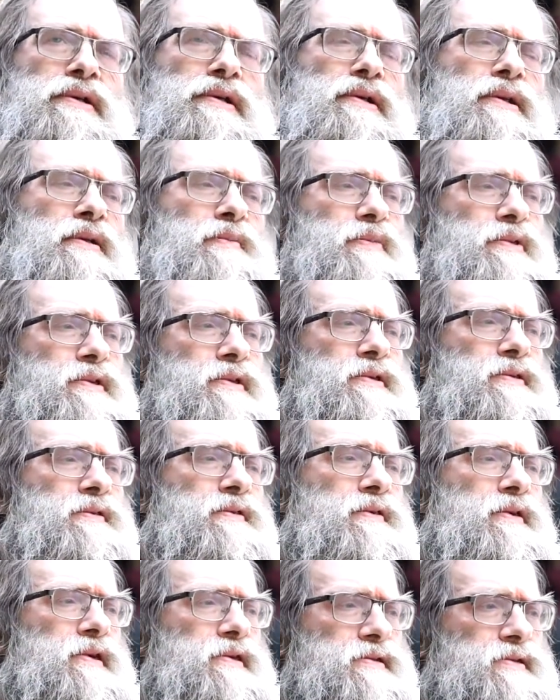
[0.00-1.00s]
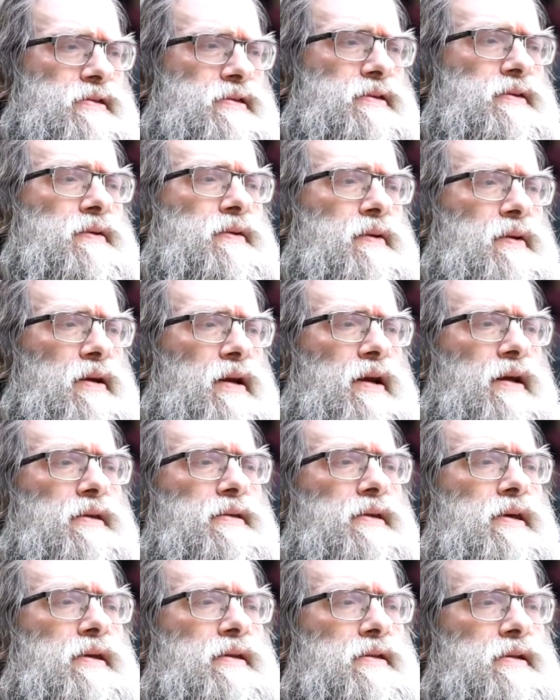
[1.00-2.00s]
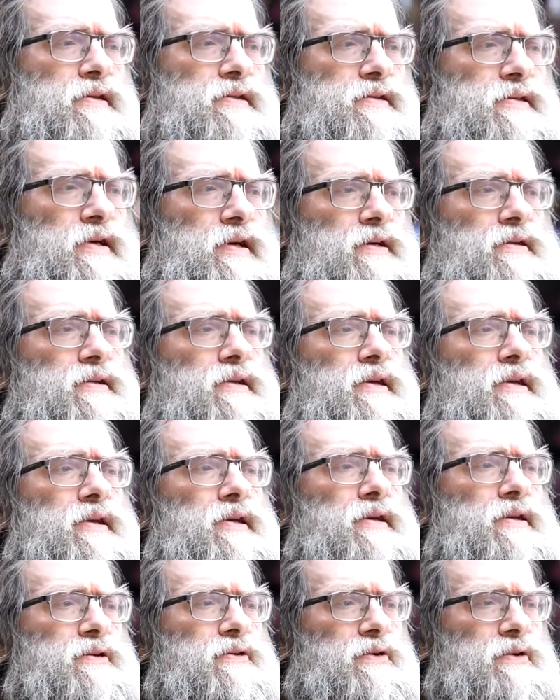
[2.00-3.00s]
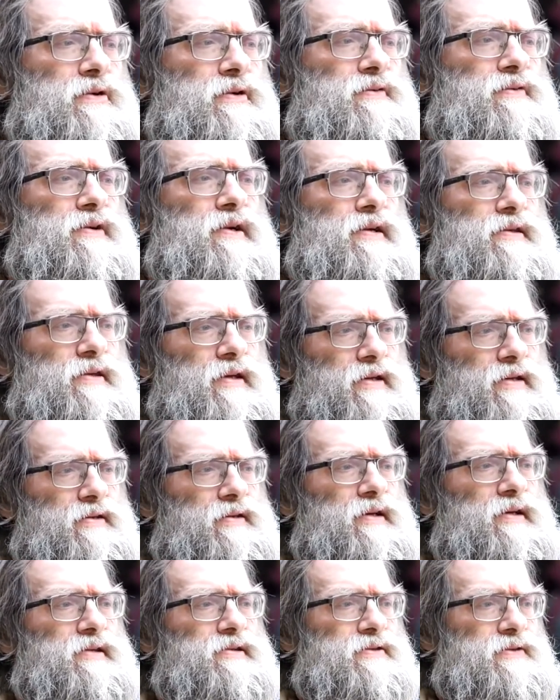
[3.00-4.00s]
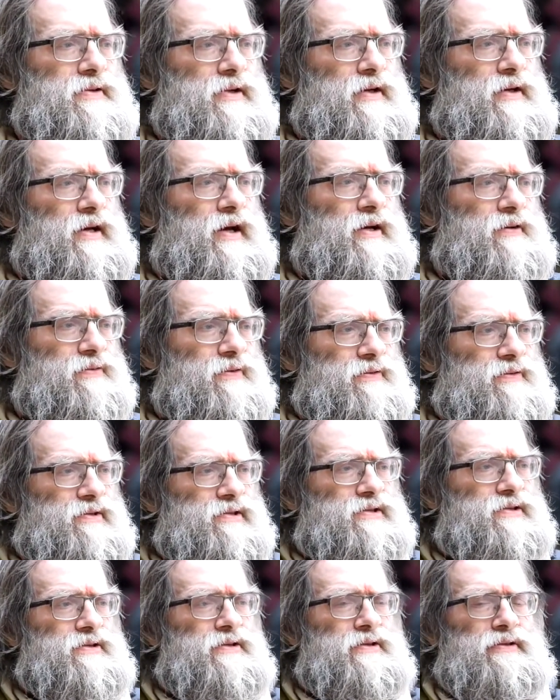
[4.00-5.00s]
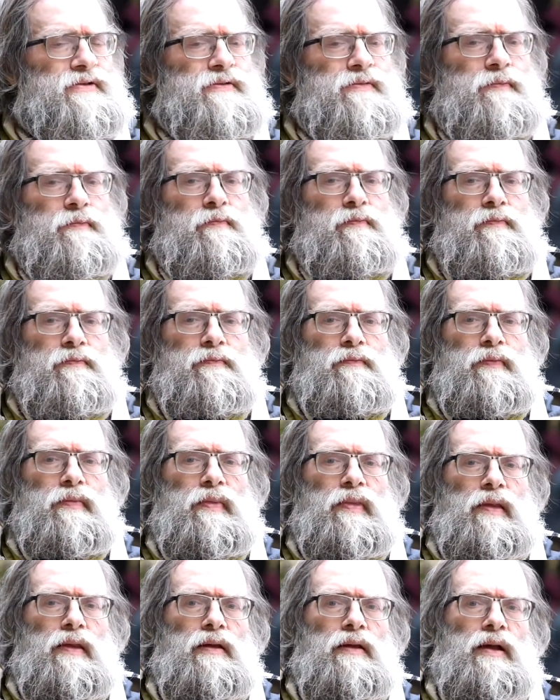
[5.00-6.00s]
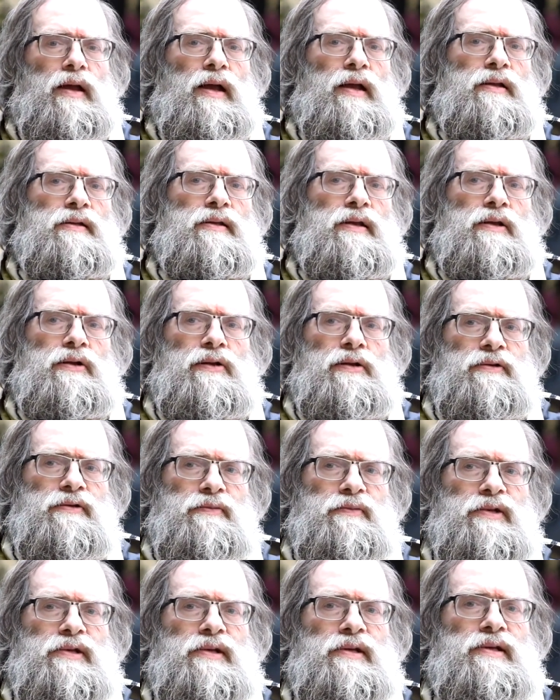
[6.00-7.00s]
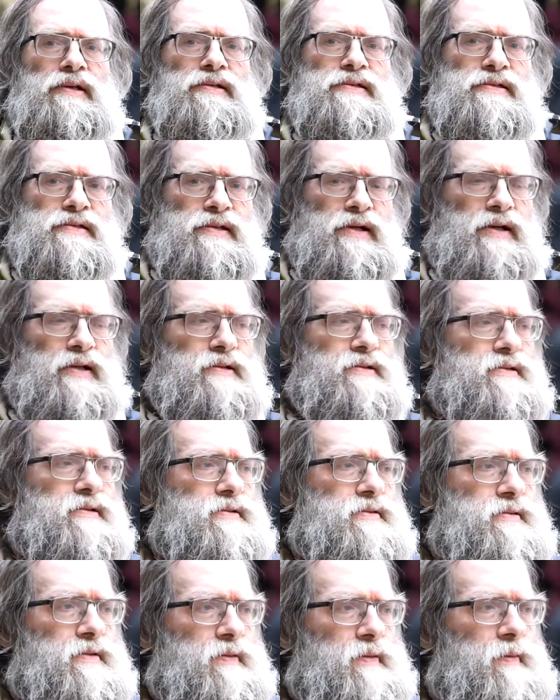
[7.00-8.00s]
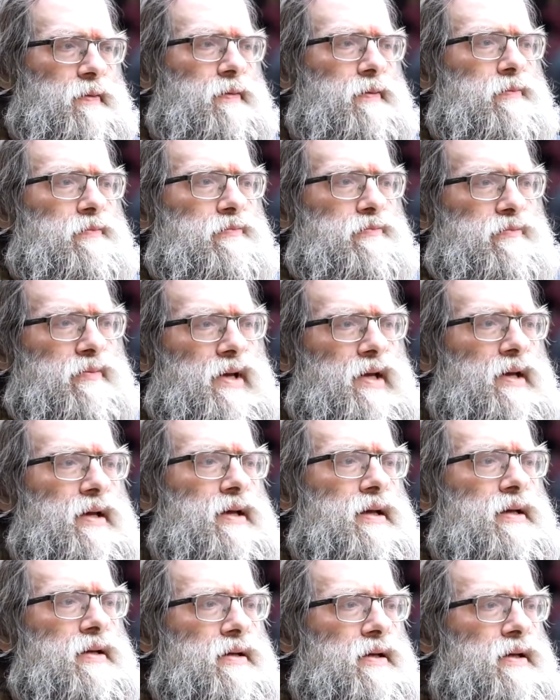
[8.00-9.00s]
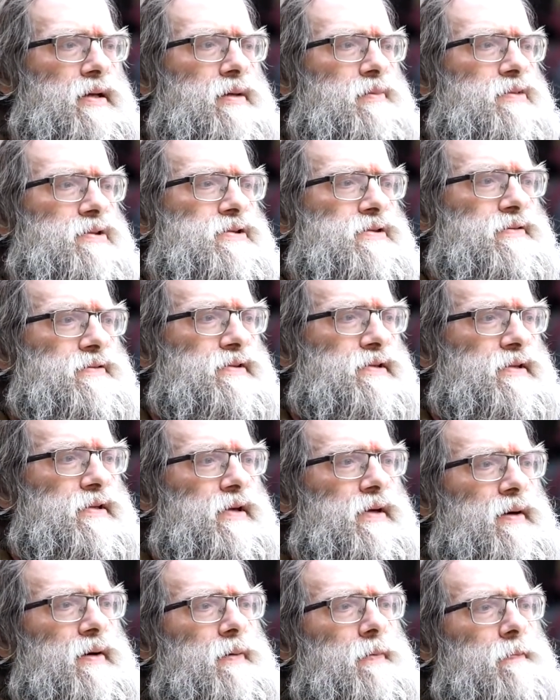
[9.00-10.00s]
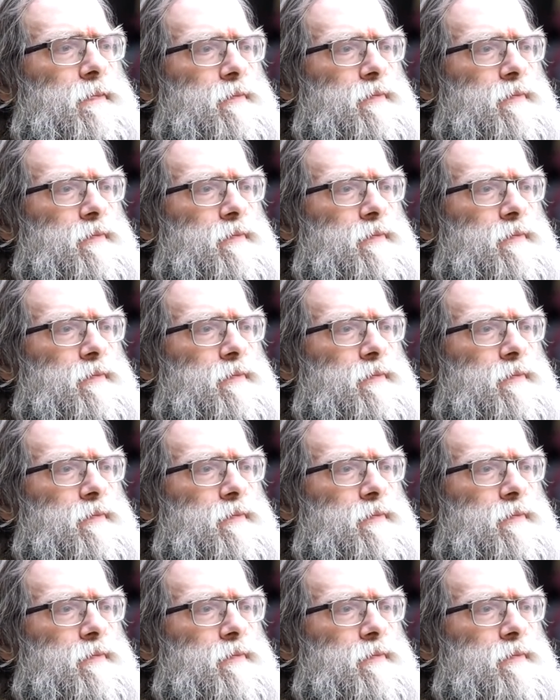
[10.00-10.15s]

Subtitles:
a little bit interesting, and then they start taking it over, and then it takes on a life of its own. And then ultimately it starts making the image of India.